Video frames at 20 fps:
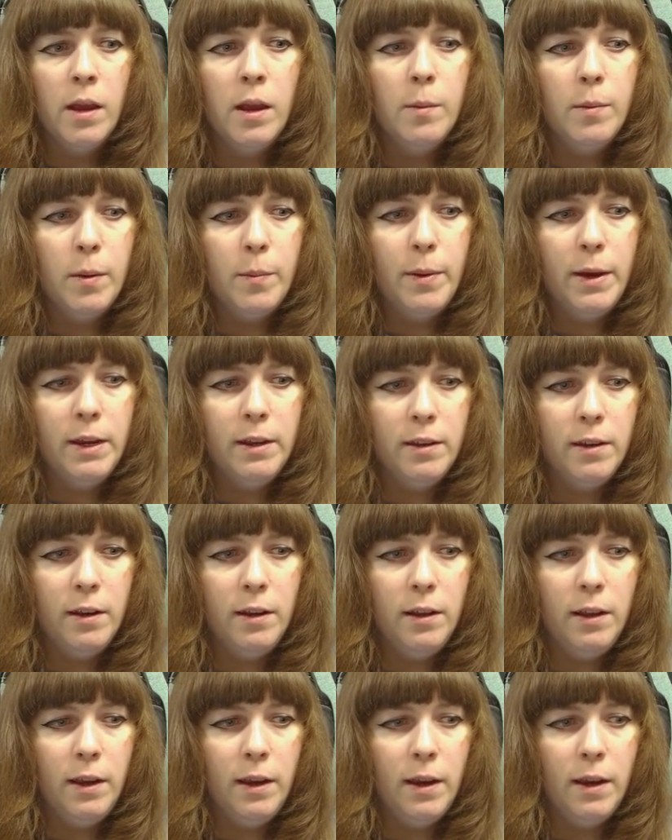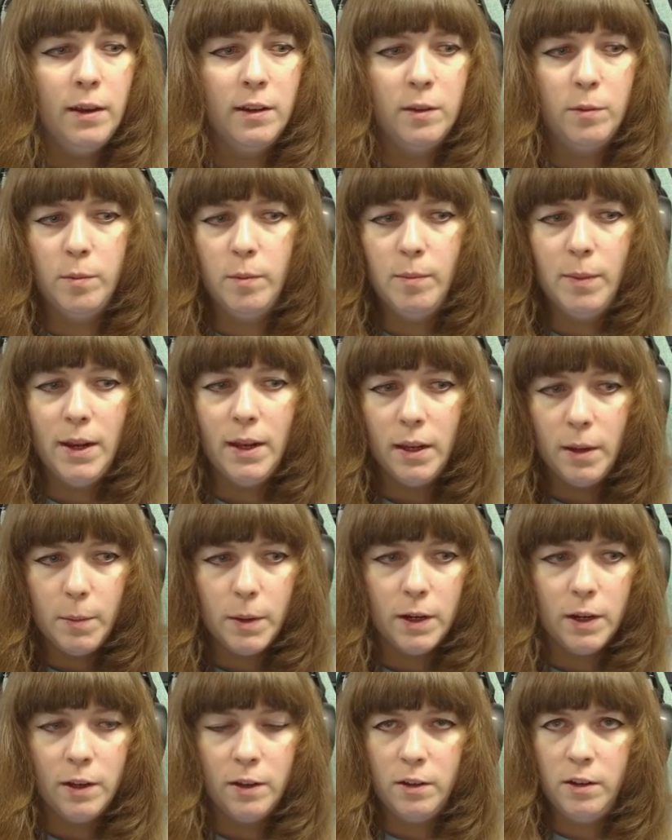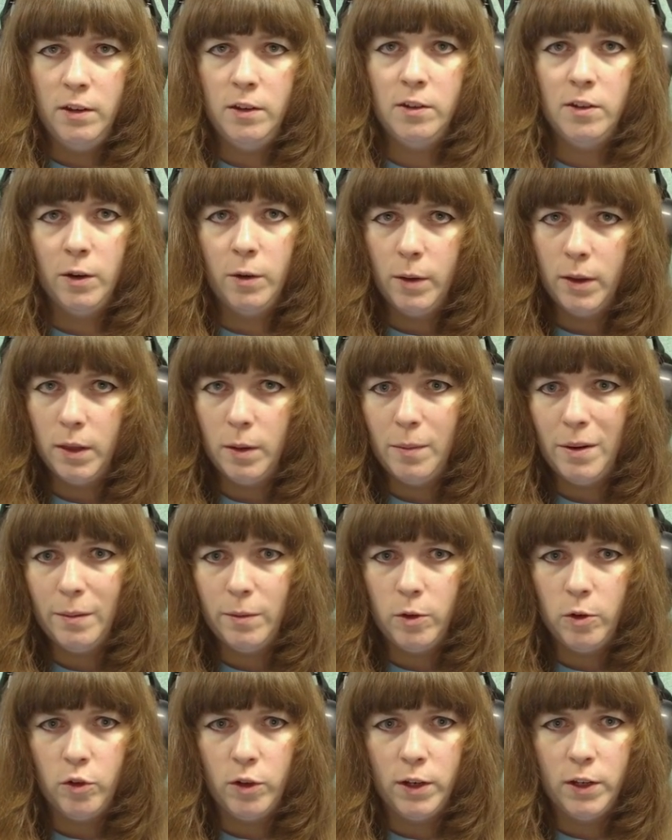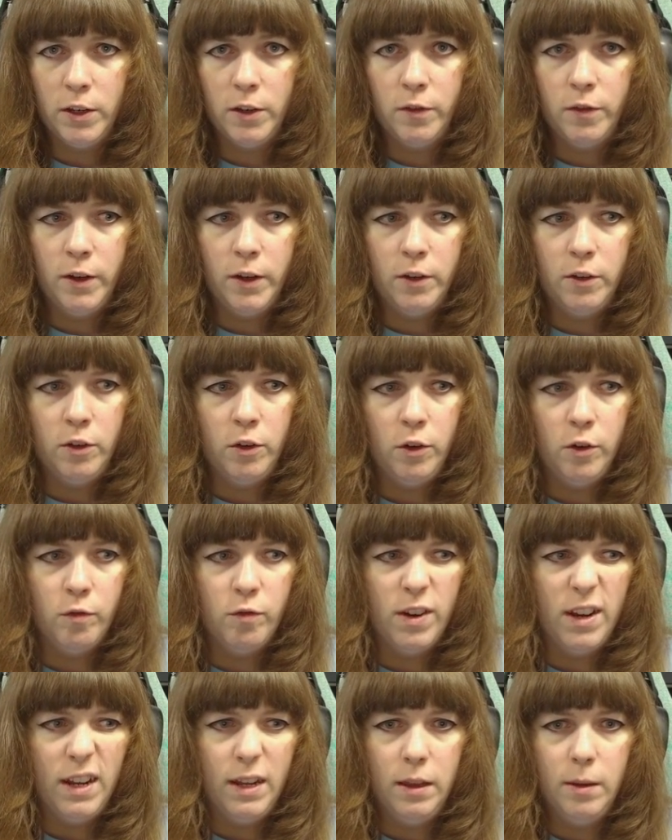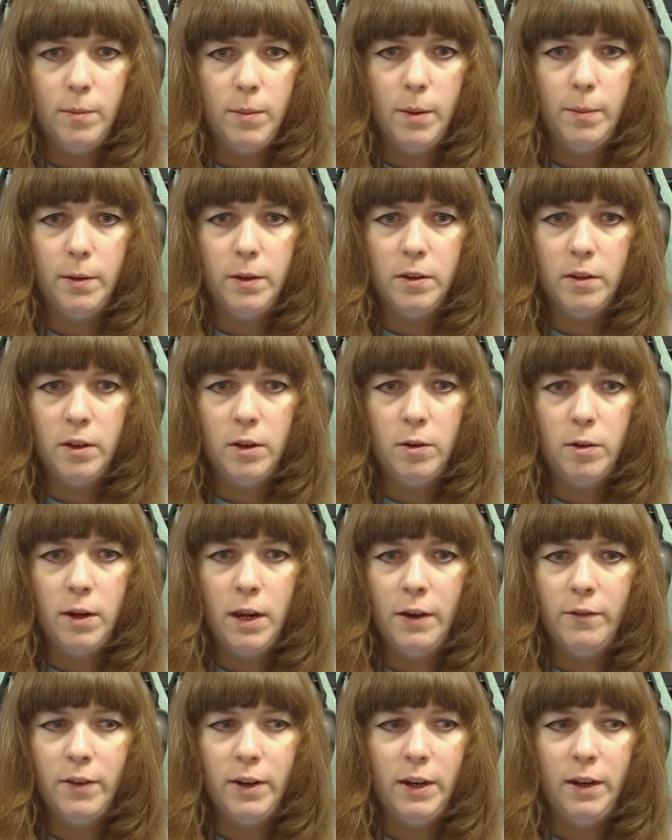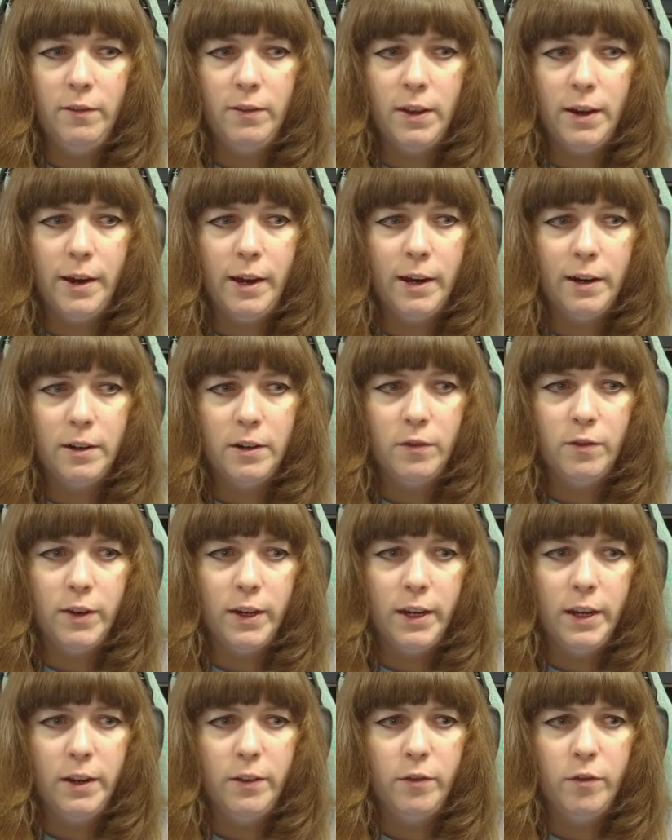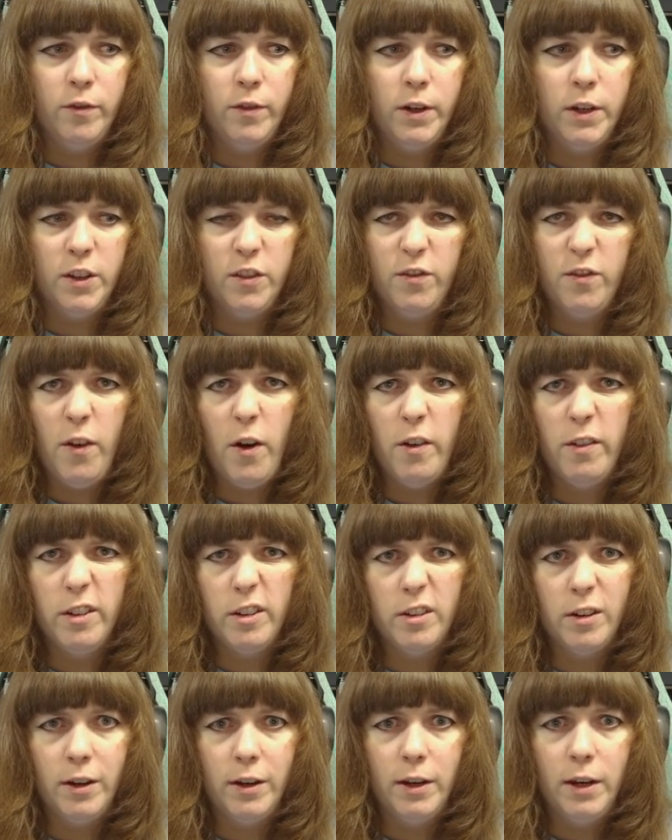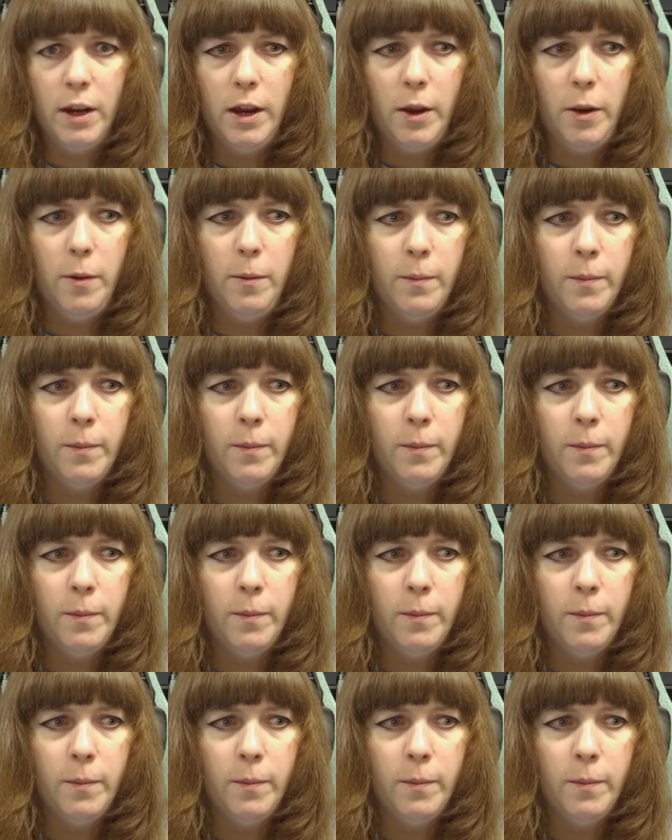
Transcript: But basically, it's mainly because there's no other maps to transfer to really at the moment, so they don't have any of that activated as far as I know.